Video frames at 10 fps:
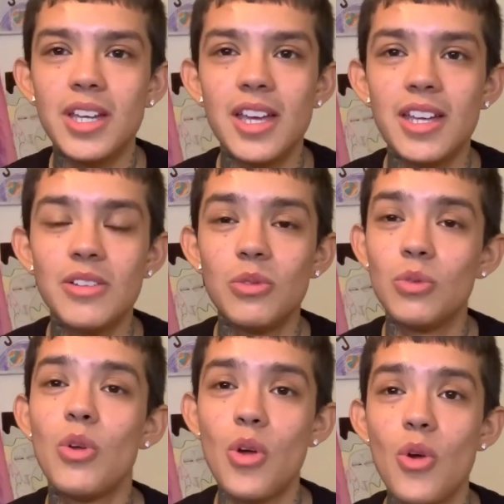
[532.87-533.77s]
and
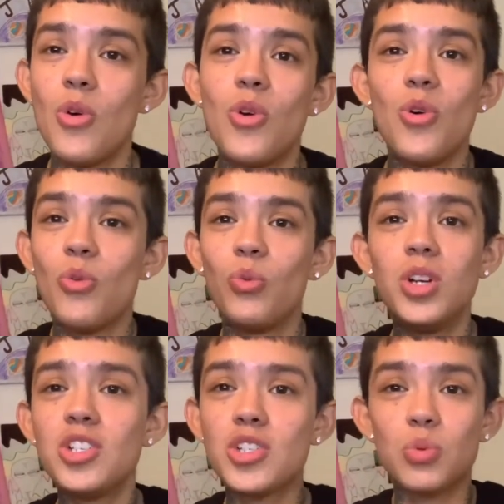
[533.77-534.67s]
we're
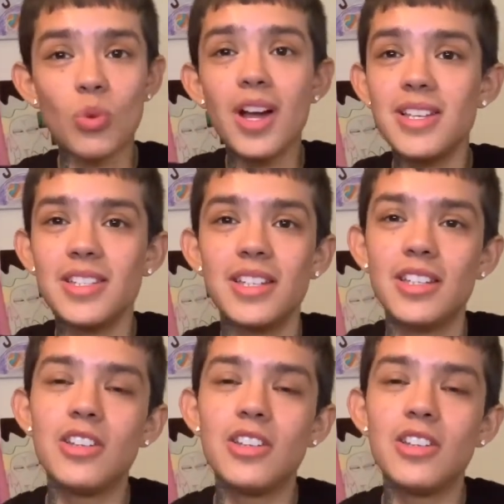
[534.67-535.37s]
just rising.